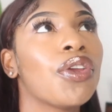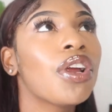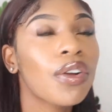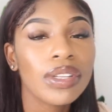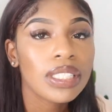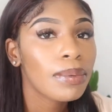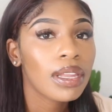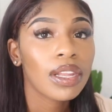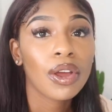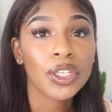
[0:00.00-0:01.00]
You're going to be
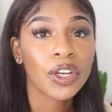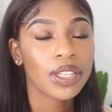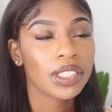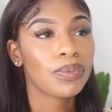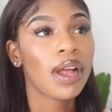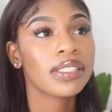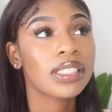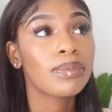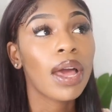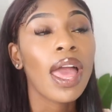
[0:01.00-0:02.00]
alone during this
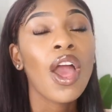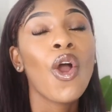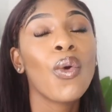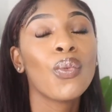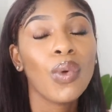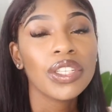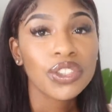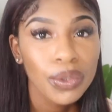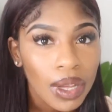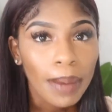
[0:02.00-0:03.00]
process, but
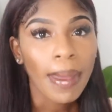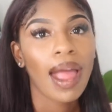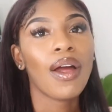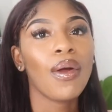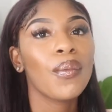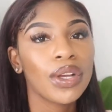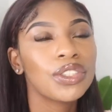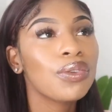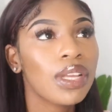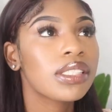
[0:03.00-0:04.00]
once you come out,
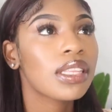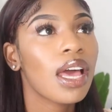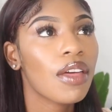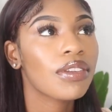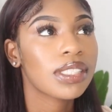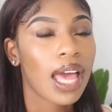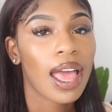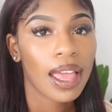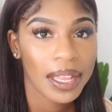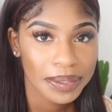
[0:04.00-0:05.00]
once you get to the other
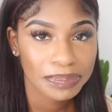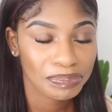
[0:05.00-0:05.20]
side,